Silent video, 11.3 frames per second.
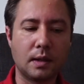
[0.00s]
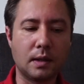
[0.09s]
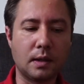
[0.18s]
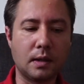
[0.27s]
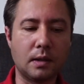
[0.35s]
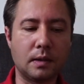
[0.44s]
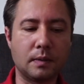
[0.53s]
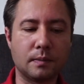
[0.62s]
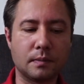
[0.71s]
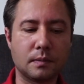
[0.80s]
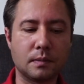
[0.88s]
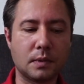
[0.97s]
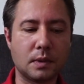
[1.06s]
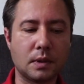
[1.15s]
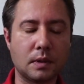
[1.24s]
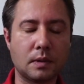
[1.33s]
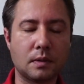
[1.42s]

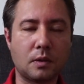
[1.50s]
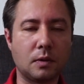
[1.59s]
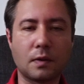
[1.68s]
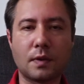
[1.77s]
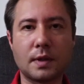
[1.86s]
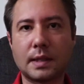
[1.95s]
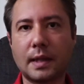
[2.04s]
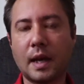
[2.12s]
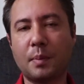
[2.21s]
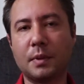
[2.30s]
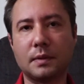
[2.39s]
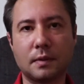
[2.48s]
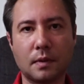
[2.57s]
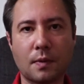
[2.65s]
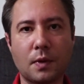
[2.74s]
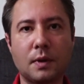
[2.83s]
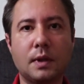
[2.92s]
all the things that happened
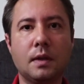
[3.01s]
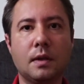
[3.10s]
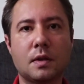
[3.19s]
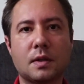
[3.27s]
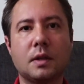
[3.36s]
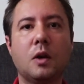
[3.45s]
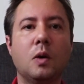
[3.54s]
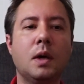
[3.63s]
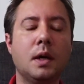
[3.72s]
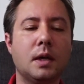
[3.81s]
13 years ago.